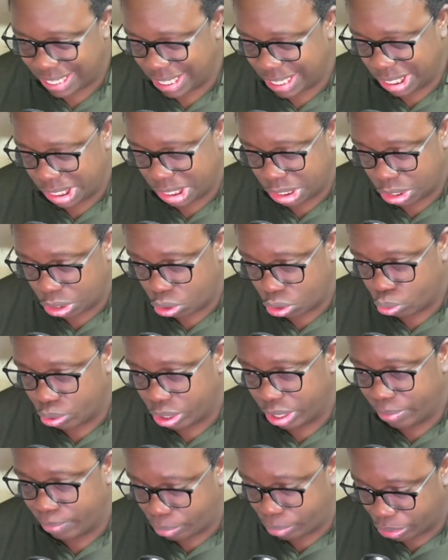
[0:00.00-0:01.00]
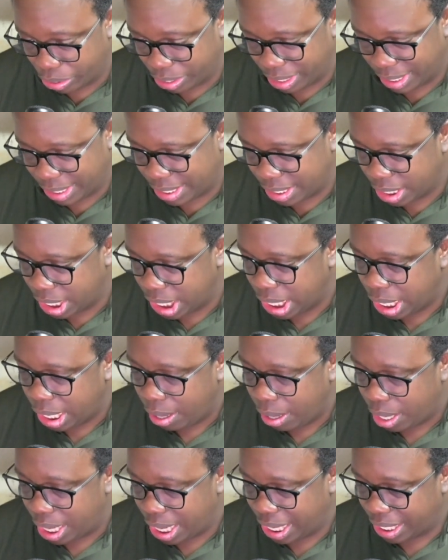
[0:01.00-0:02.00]
a screw-in point
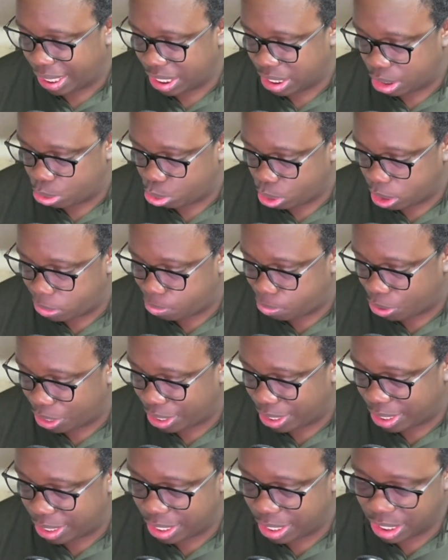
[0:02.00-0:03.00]
like the Swiss point,